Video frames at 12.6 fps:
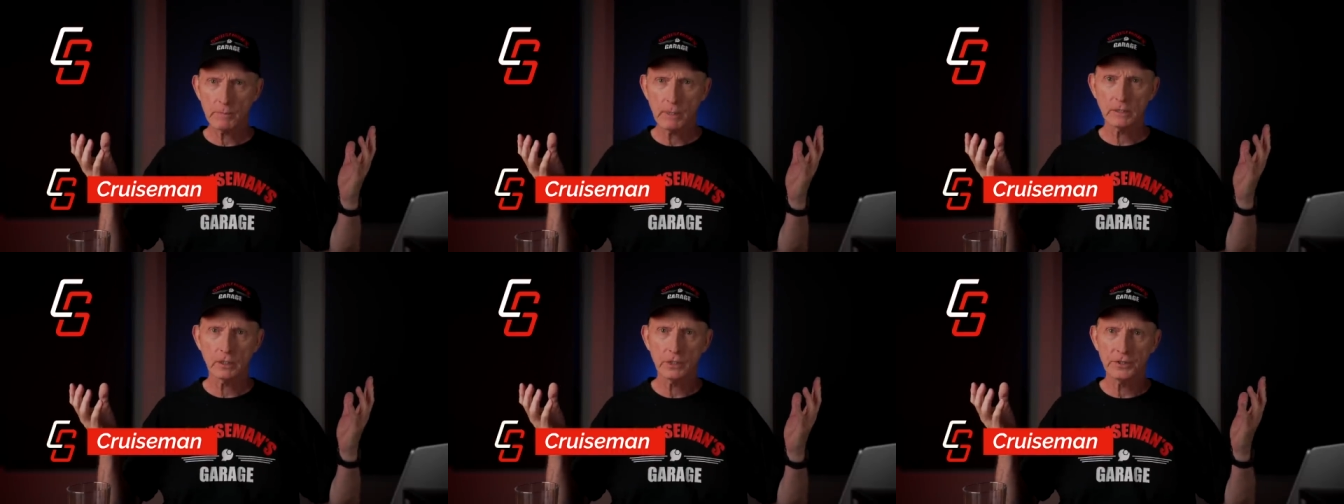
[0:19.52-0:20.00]
my
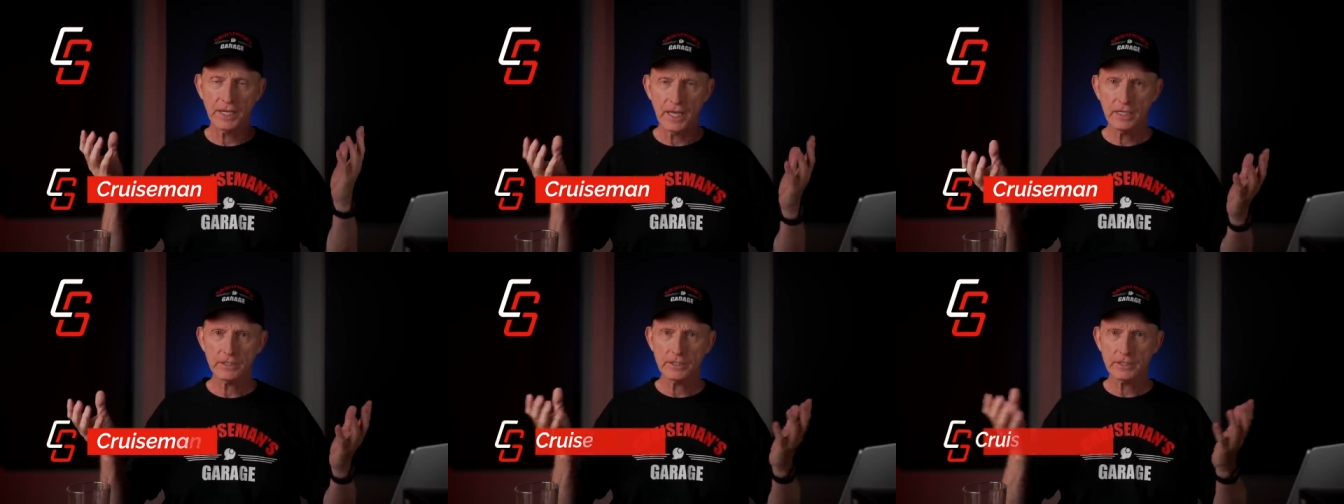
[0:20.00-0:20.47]
little
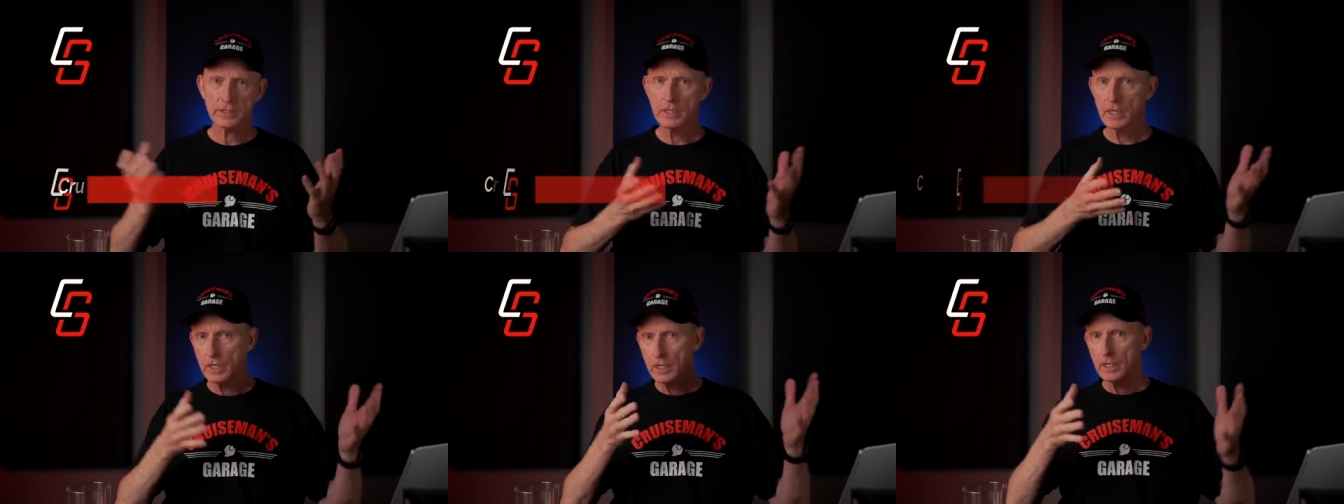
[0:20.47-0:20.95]
dance
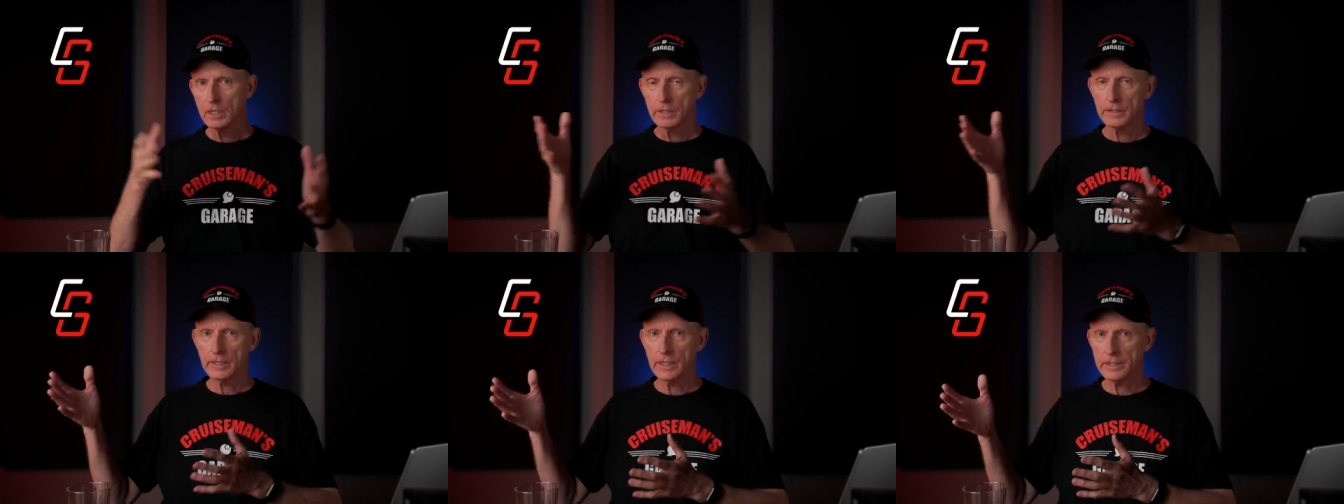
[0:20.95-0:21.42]

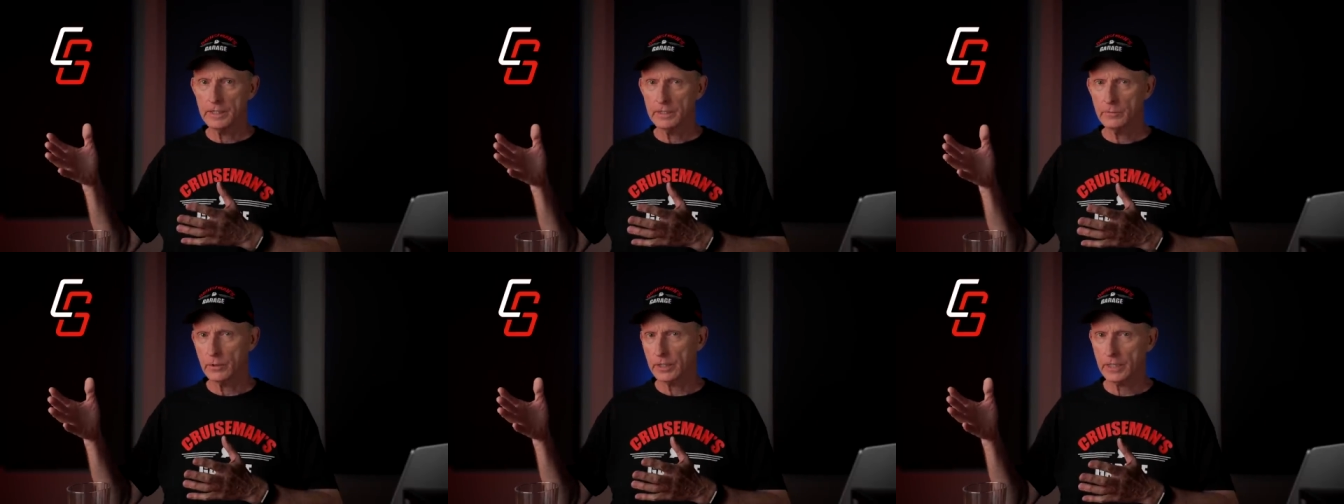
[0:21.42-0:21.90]
that I
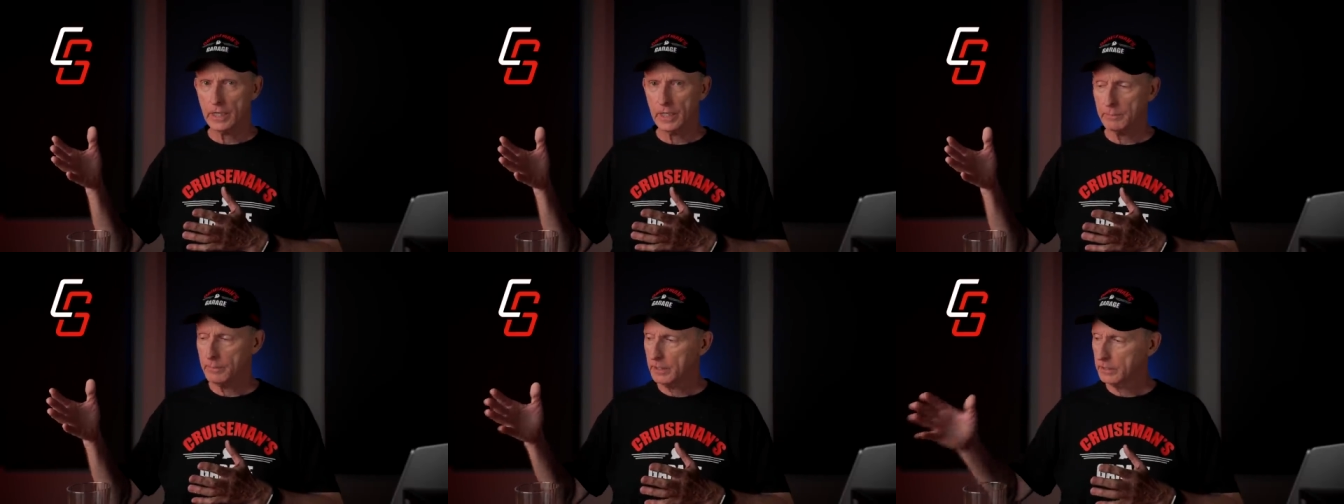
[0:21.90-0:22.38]
did when I
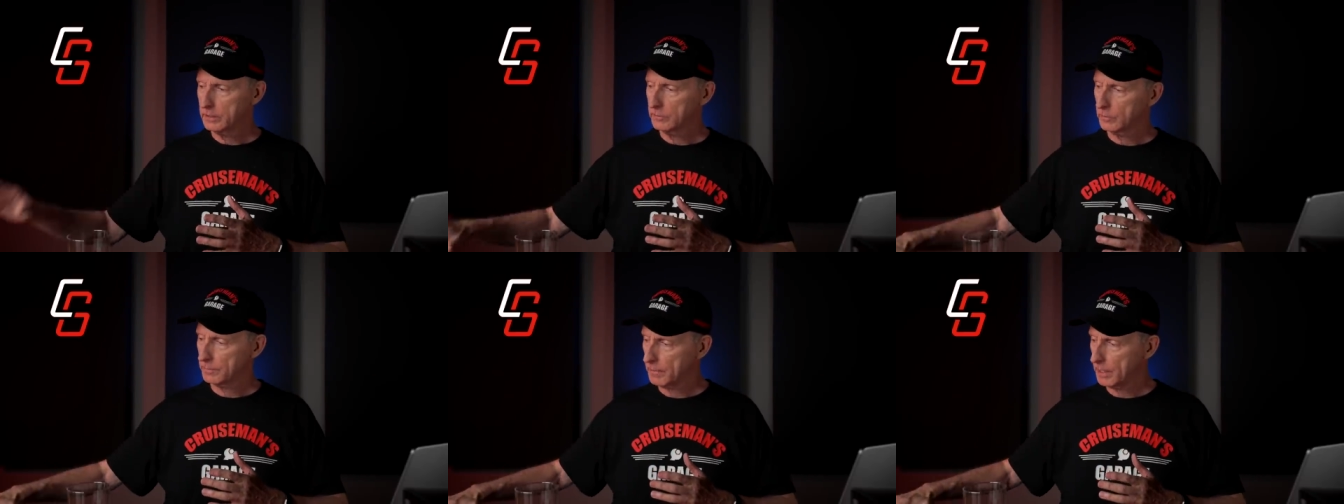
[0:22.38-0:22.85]
came in
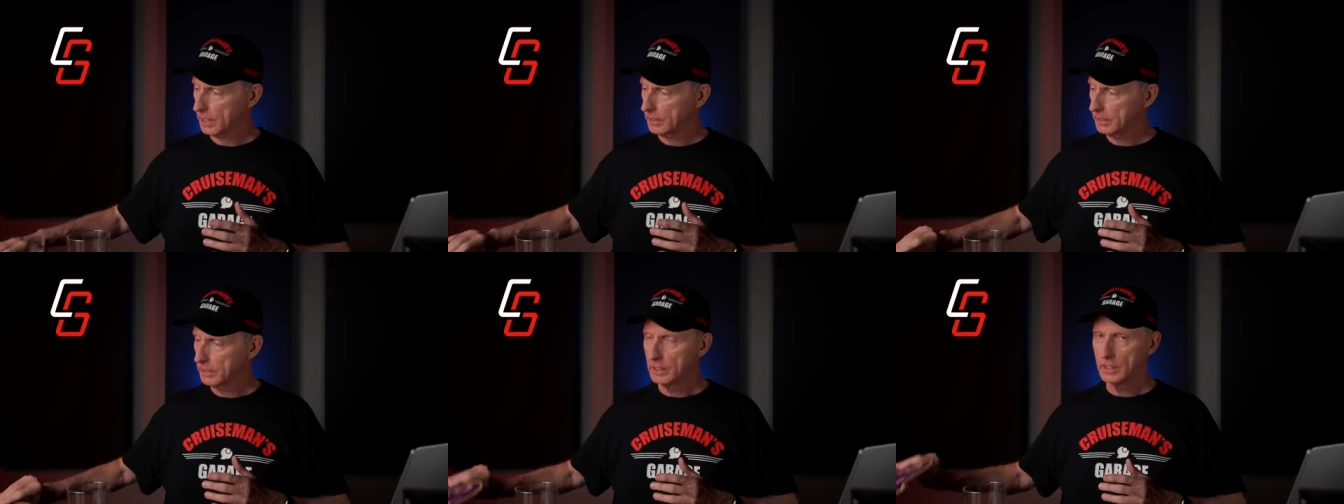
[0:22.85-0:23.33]
with my
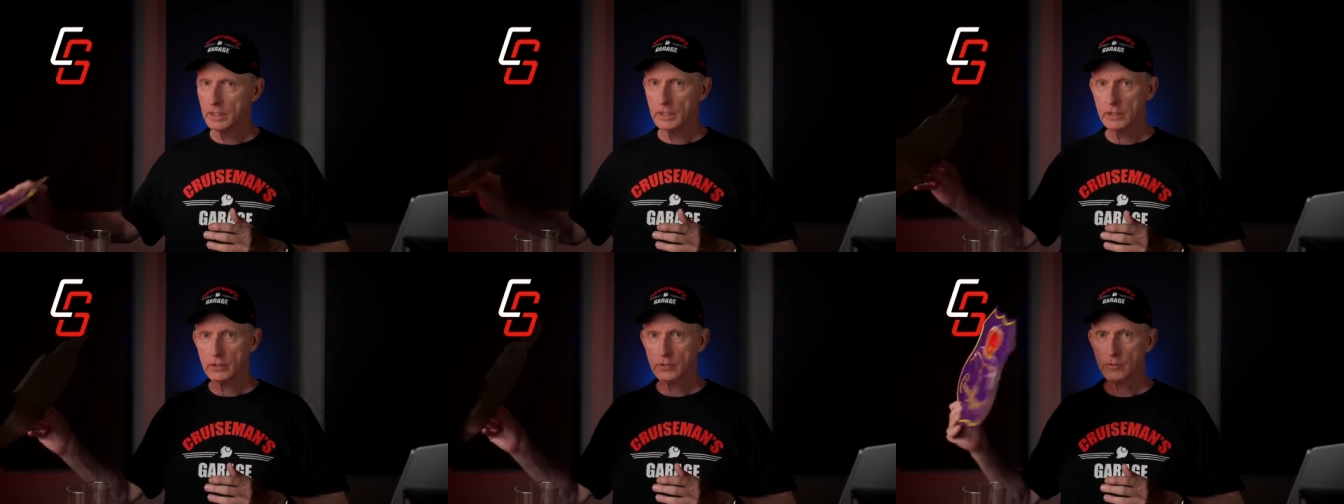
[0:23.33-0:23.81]

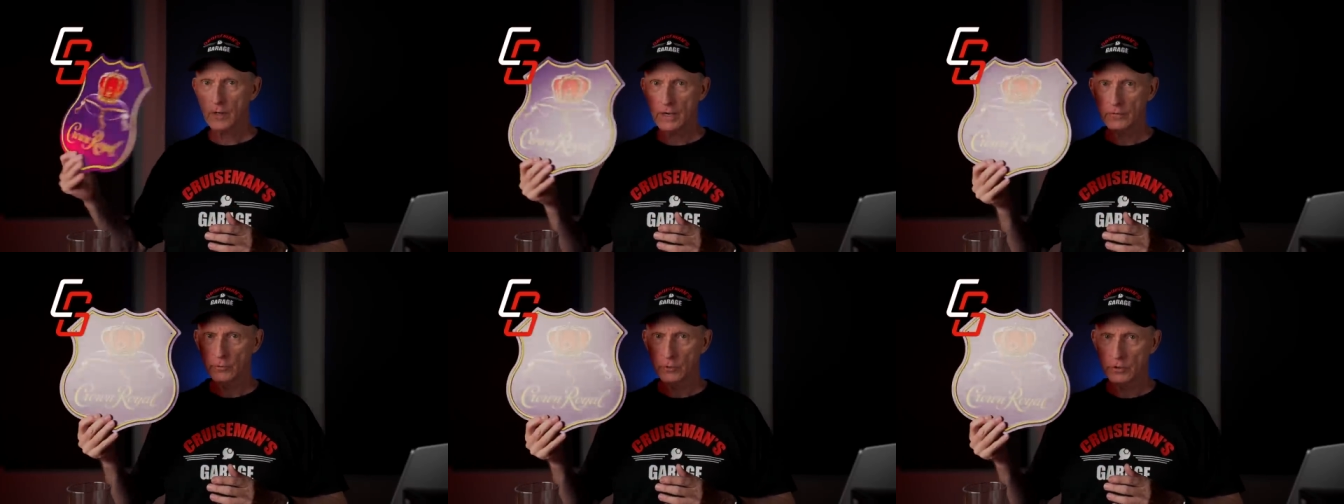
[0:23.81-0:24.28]

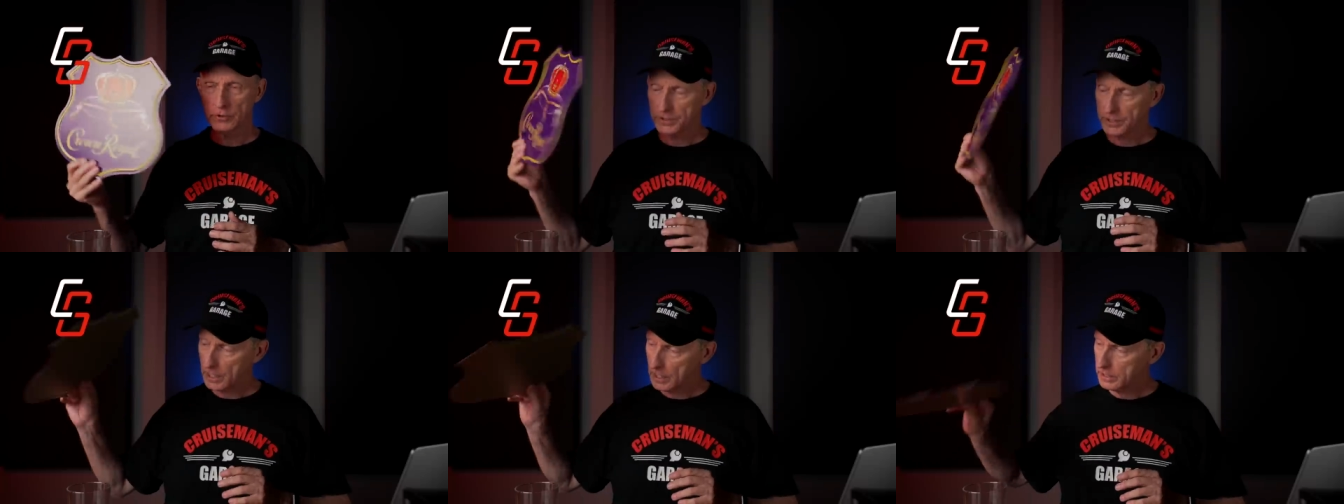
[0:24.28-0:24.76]
Crown Royal
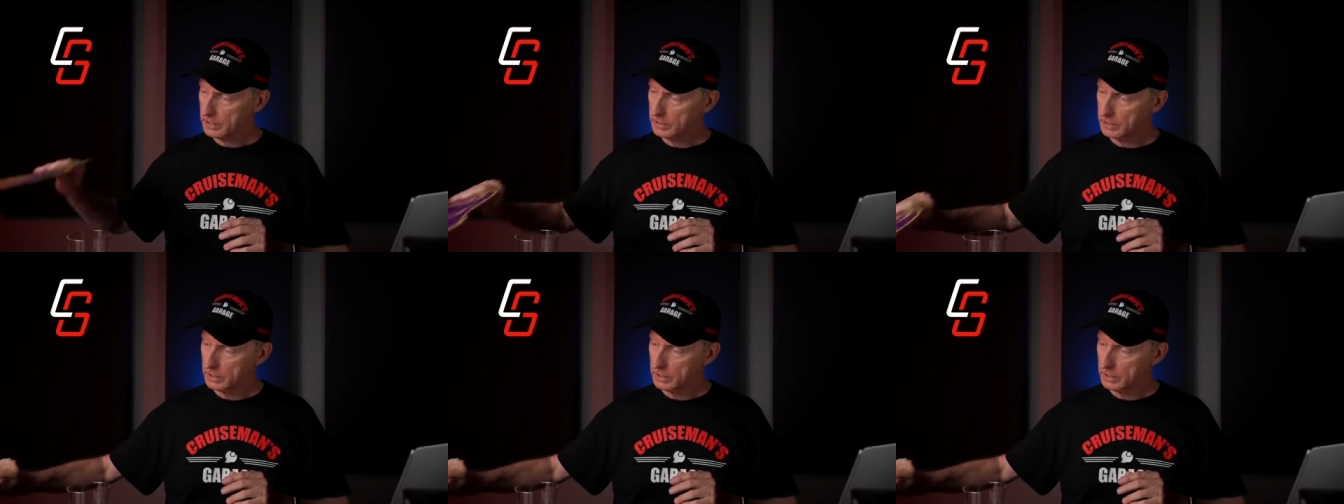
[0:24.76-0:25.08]
sign.